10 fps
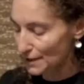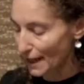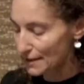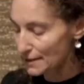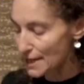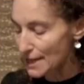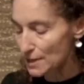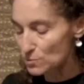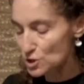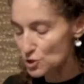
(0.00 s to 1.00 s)
again, he
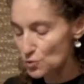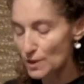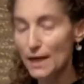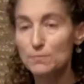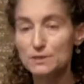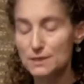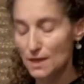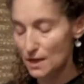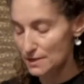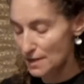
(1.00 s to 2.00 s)
was soon able to
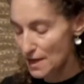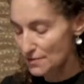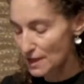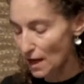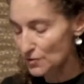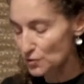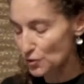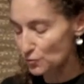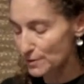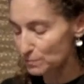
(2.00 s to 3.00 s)
cut the other
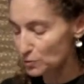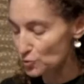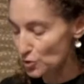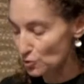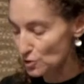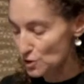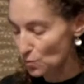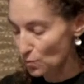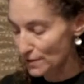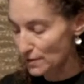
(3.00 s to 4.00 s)
three blue nudes
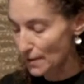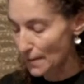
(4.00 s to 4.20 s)
with,